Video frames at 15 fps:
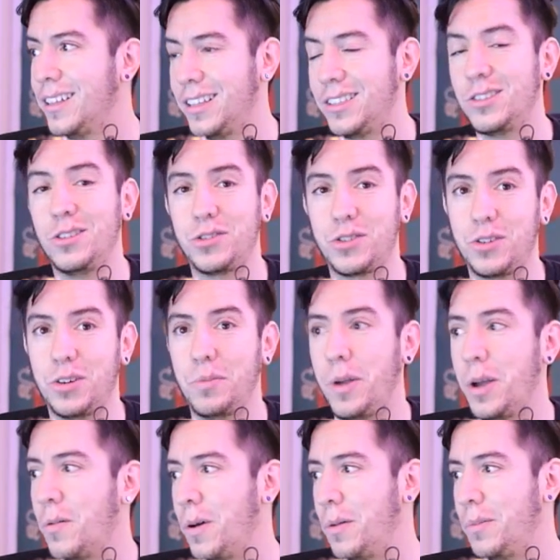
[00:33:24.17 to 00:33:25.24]
That's also a
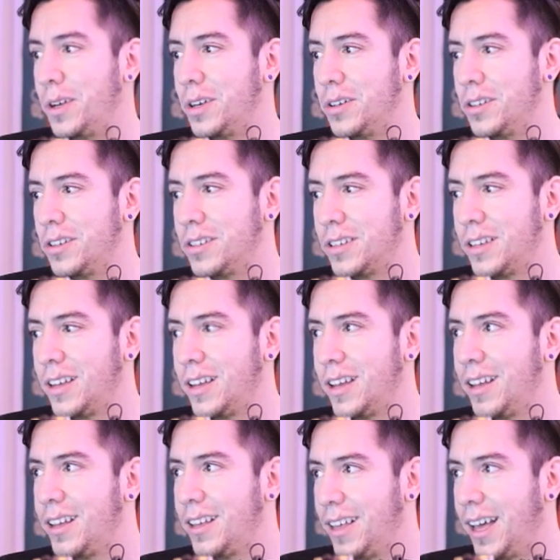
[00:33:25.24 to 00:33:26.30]
big one, because
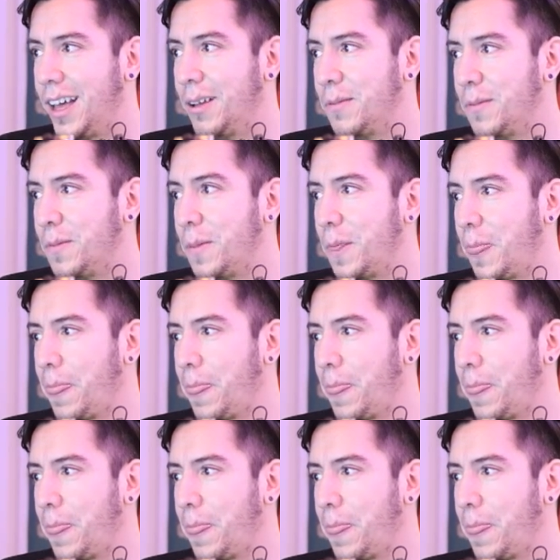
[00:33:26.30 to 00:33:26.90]
yeah,